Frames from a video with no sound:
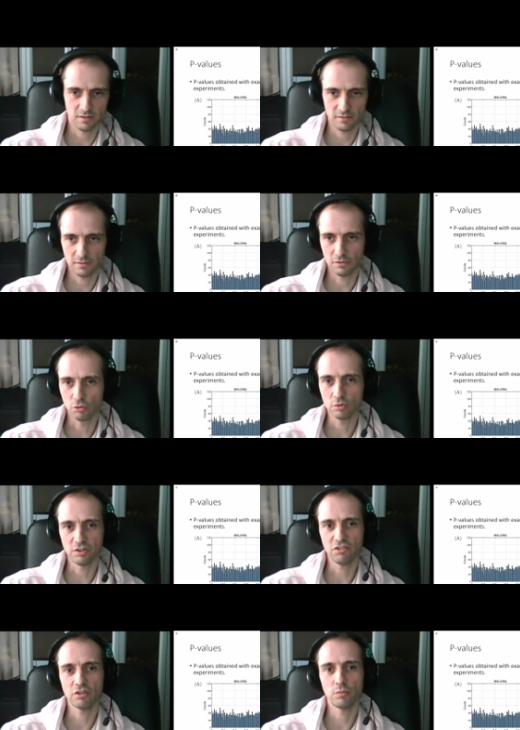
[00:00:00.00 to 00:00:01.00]
null
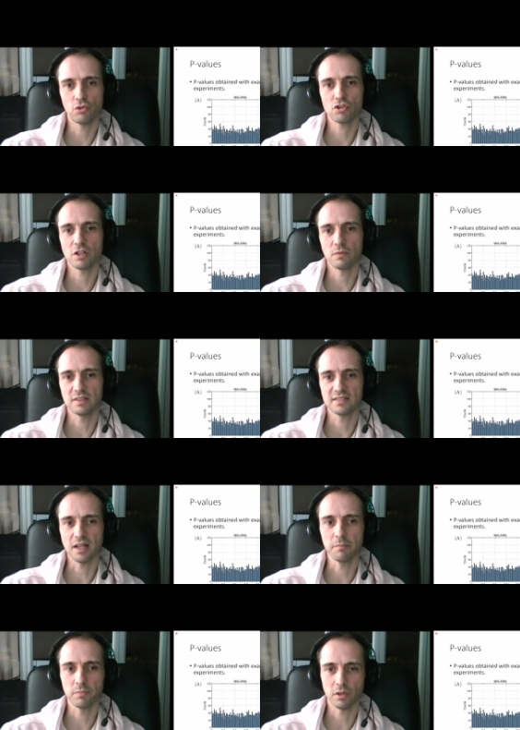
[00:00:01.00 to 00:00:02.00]
distribution with
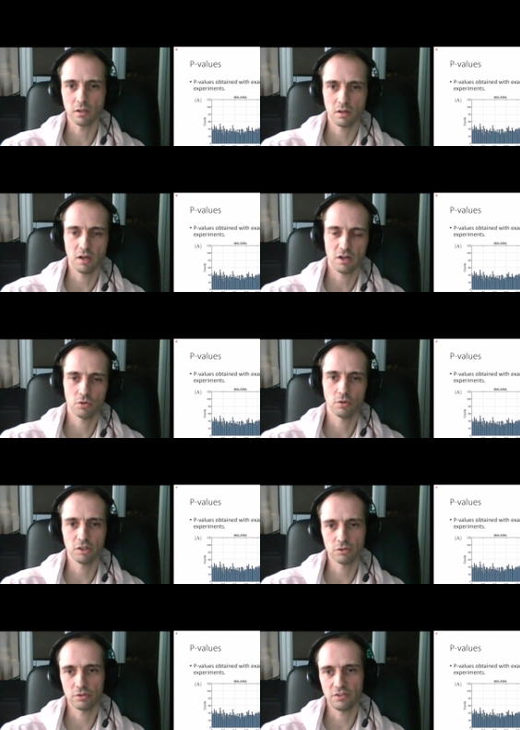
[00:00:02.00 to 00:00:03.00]
sample
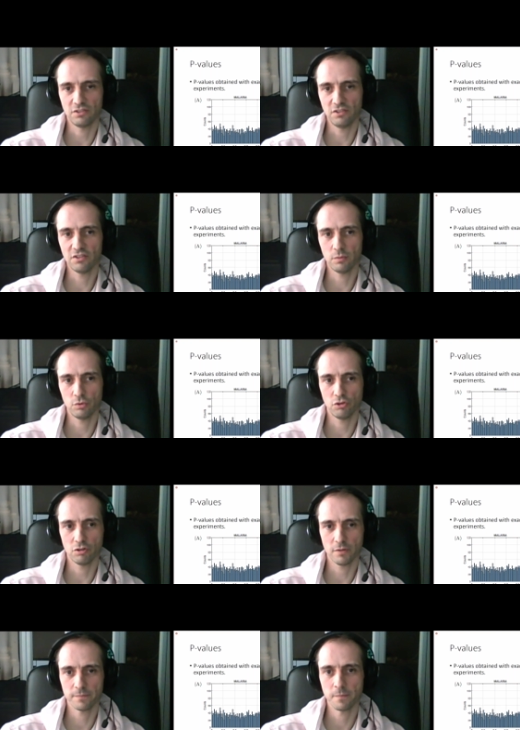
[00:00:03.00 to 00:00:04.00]
according to this
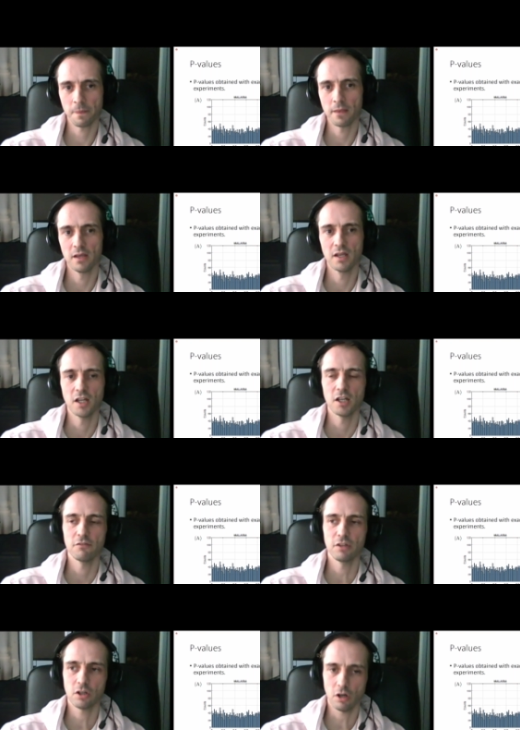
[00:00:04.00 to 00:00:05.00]
distribution,
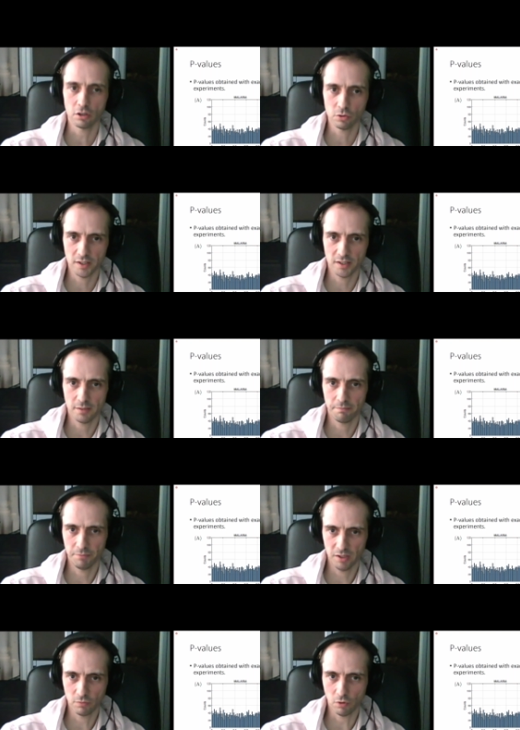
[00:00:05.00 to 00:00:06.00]
we calculate the
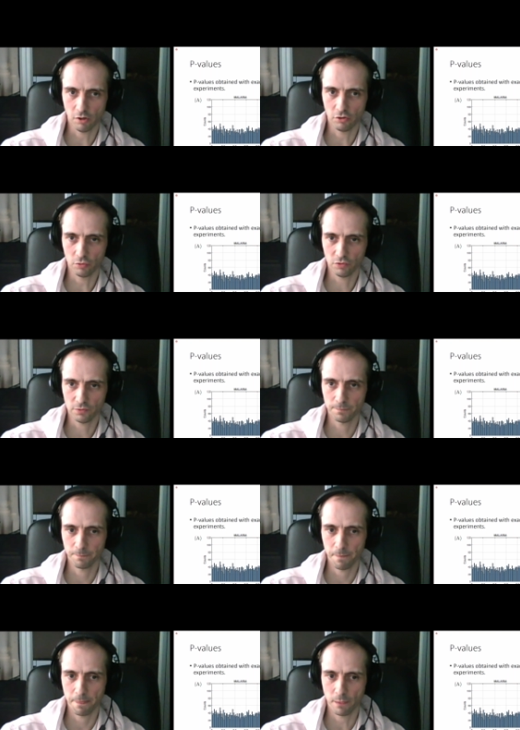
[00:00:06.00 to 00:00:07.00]
p-values,
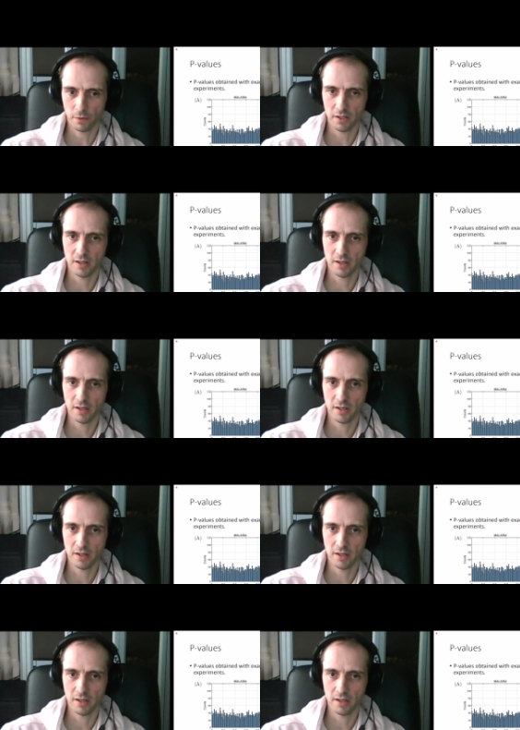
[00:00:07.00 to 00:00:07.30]
right?